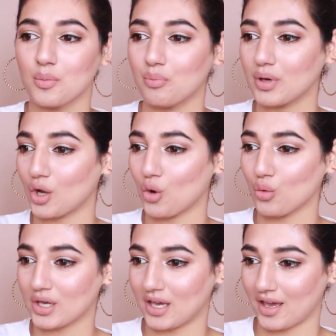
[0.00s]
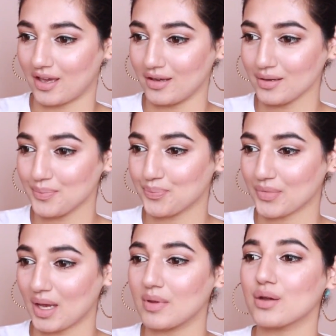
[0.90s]
But okay,
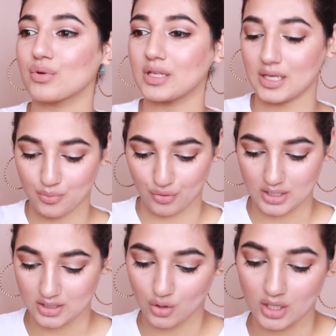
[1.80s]
I'm like really impressed.